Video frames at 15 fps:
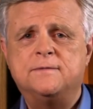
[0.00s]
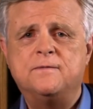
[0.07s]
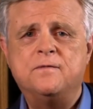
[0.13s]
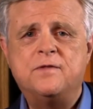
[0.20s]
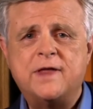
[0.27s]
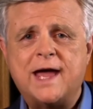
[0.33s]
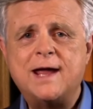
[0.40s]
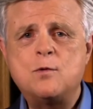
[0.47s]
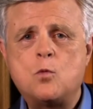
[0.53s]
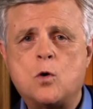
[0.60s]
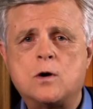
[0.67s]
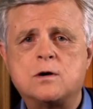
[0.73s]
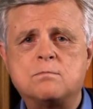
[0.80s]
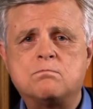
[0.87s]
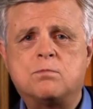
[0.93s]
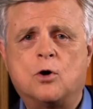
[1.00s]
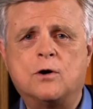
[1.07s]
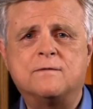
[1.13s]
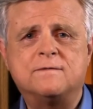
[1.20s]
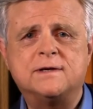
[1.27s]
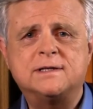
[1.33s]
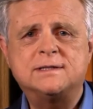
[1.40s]
they weren't
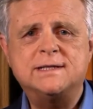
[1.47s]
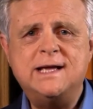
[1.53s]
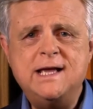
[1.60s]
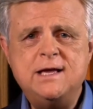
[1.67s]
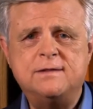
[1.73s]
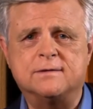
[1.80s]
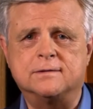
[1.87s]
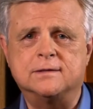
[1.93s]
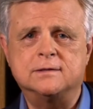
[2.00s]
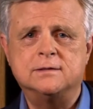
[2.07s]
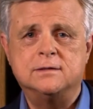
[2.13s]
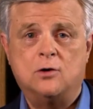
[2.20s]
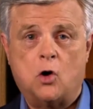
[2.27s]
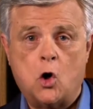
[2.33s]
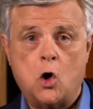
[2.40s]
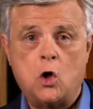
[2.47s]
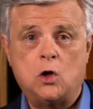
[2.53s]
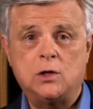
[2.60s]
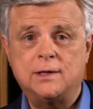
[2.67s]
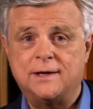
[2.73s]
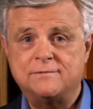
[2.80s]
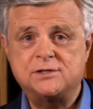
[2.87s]
perfect either.
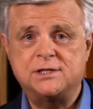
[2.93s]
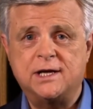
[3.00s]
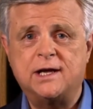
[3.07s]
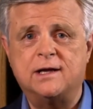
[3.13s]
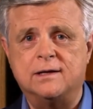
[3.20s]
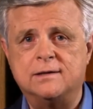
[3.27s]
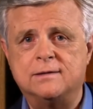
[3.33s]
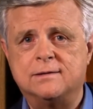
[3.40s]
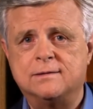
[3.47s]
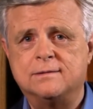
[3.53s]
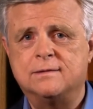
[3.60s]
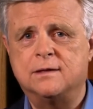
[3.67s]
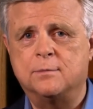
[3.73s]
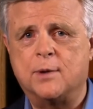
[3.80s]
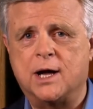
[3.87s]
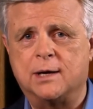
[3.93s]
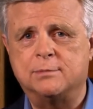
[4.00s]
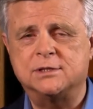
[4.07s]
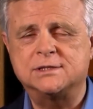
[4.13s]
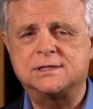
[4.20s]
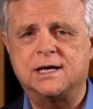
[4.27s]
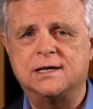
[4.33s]
All have sinned, the
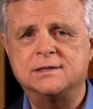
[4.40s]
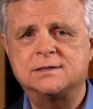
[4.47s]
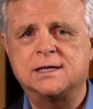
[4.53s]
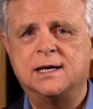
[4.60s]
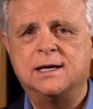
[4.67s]
Bible says.